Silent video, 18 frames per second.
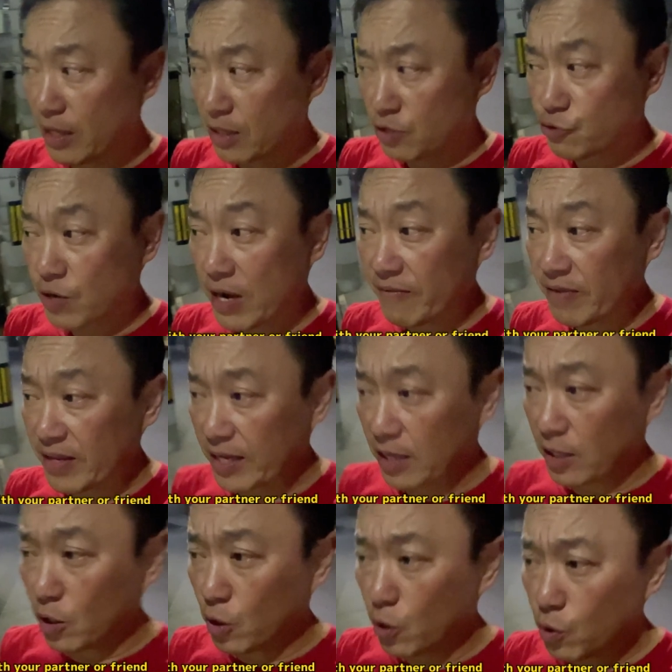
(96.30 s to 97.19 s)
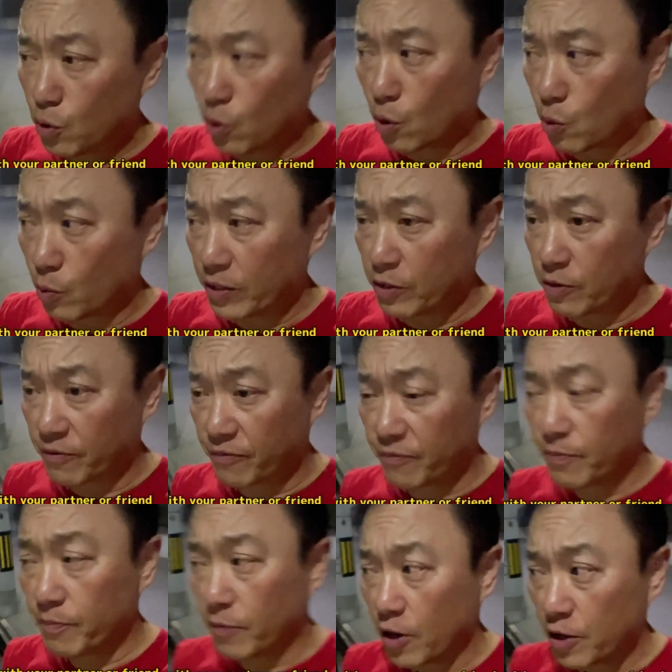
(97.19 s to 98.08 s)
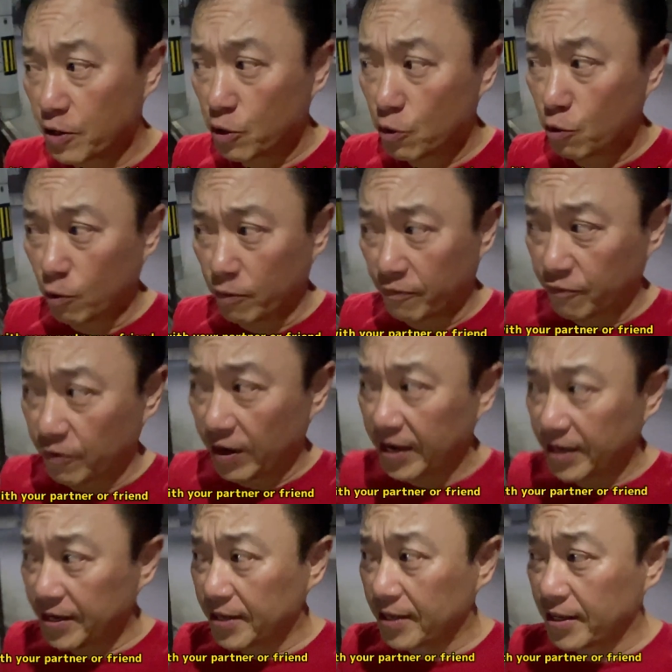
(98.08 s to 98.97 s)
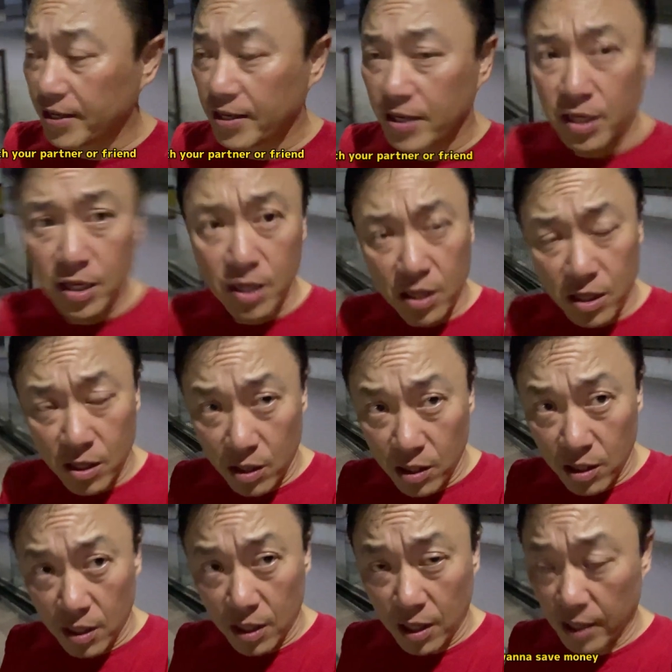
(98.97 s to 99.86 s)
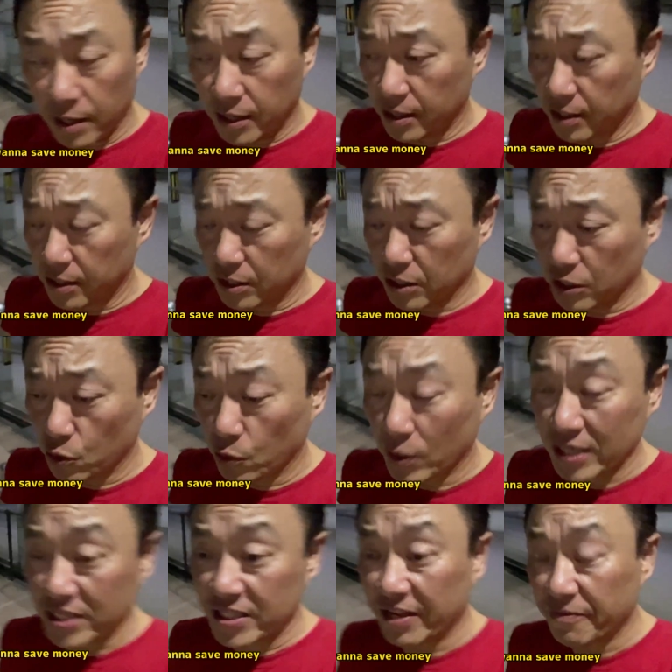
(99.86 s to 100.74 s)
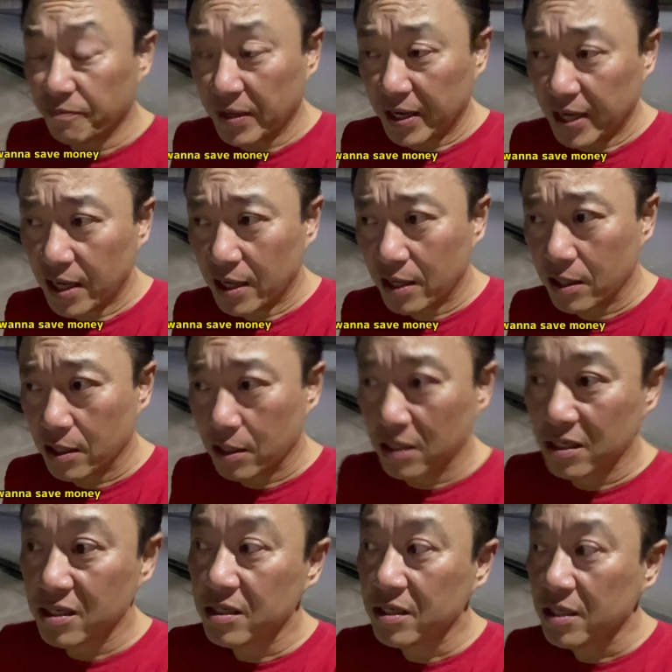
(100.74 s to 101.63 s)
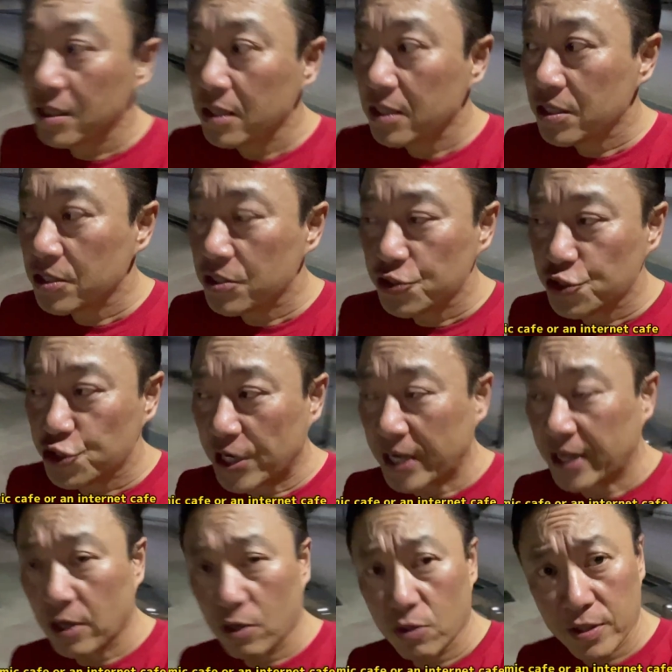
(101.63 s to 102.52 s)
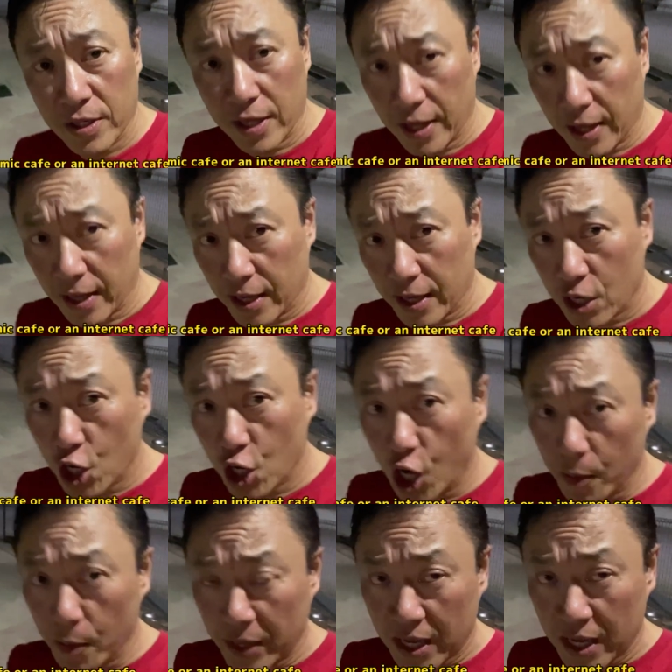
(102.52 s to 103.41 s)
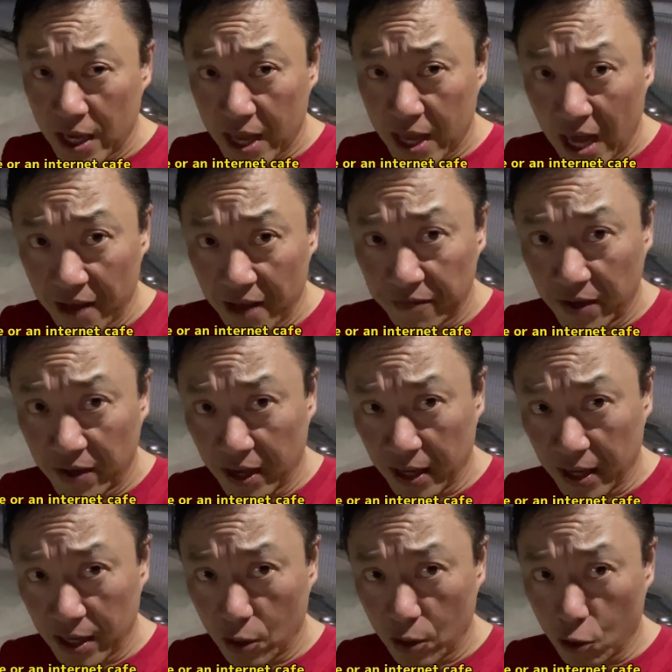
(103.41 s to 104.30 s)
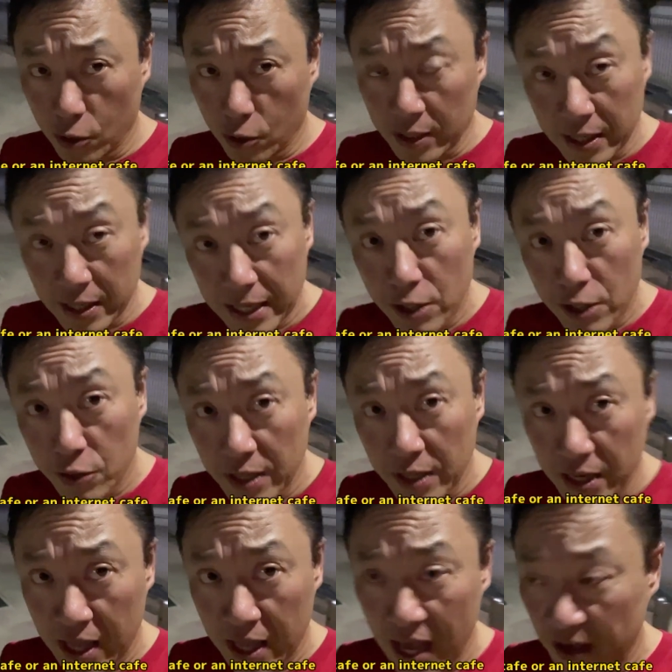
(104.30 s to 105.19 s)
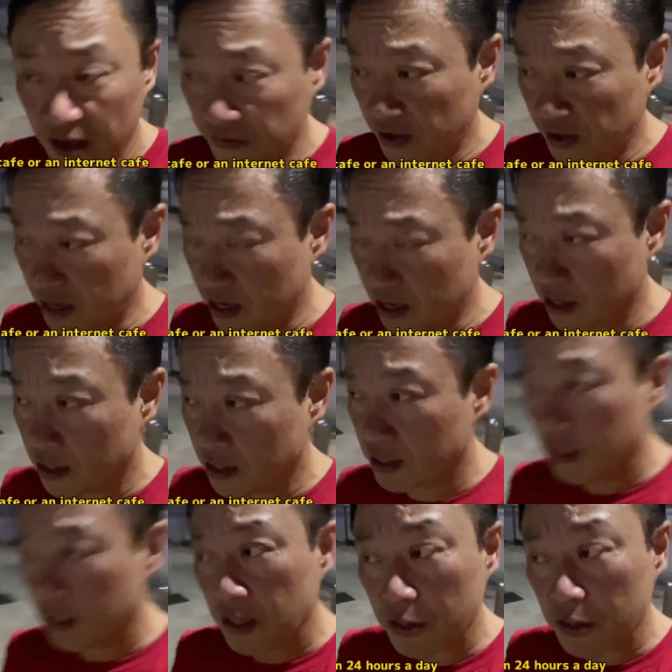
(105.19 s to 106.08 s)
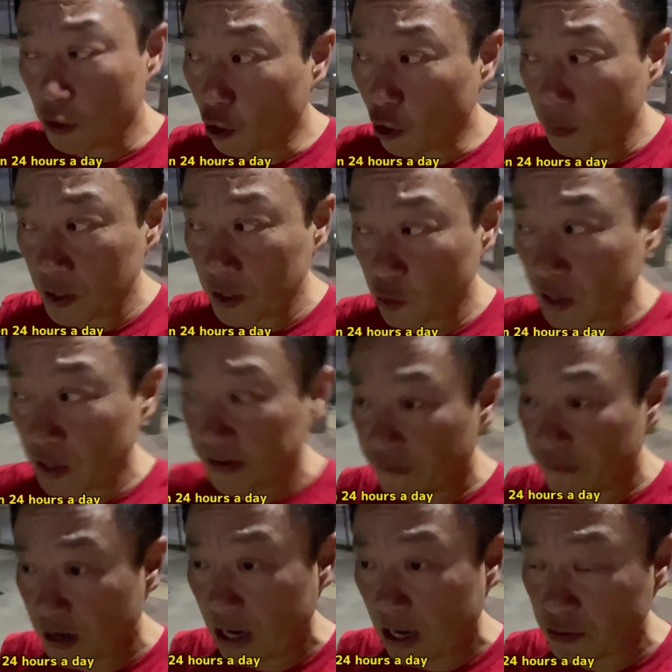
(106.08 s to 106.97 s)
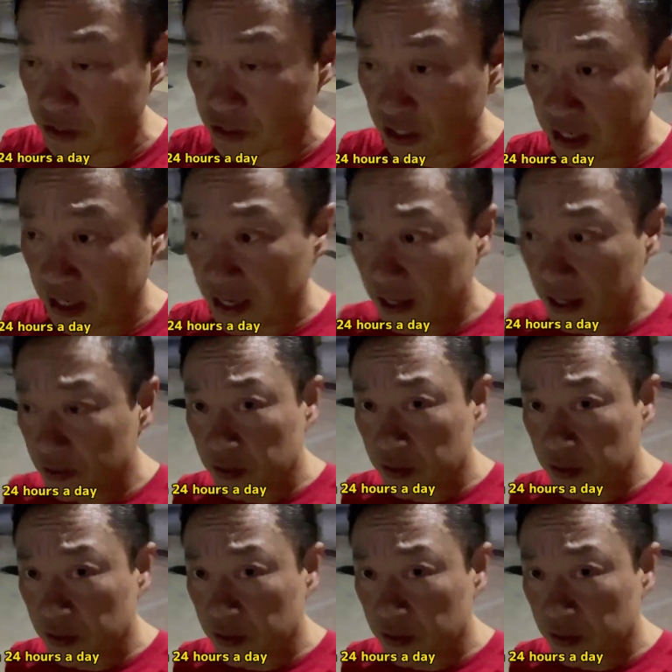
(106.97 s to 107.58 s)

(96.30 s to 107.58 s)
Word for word: traveling alone or with your partner or friend and you want to save money, check out a comic cafe or an internet cafe. They're open 24 hours a day.